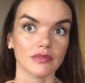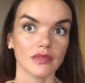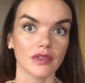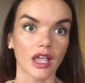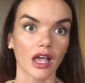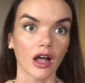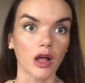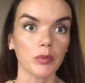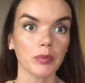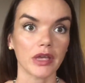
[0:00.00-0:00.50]

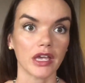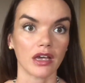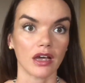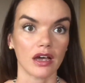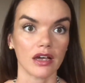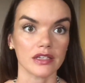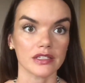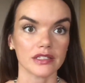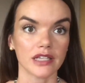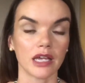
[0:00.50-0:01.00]
helping
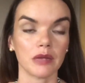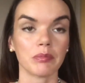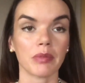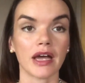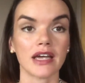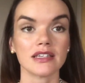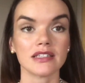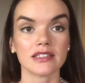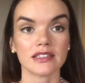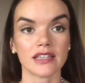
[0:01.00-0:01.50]
us, and
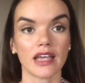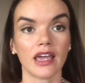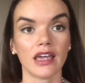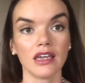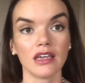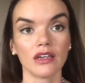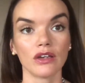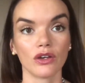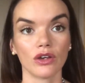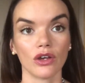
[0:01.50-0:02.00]
by
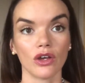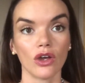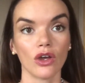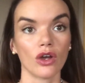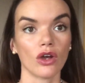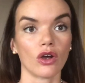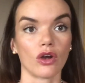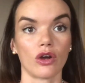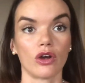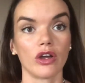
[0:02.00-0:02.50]
saying
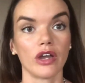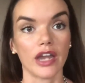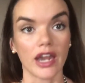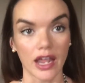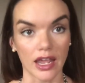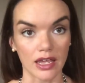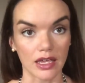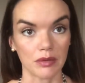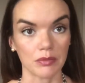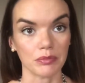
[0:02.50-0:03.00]
her
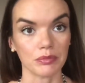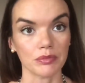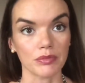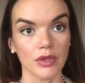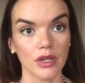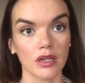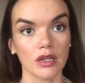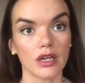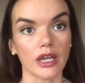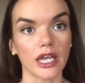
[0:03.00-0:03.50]
name
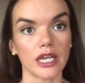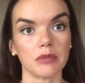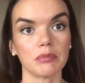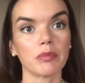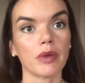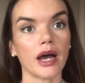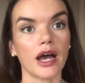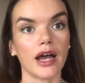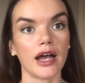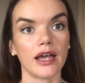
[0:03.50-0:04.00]
and
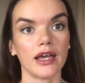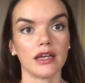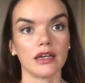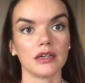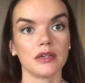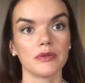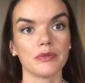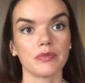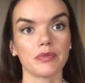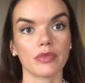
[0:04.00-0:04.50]
by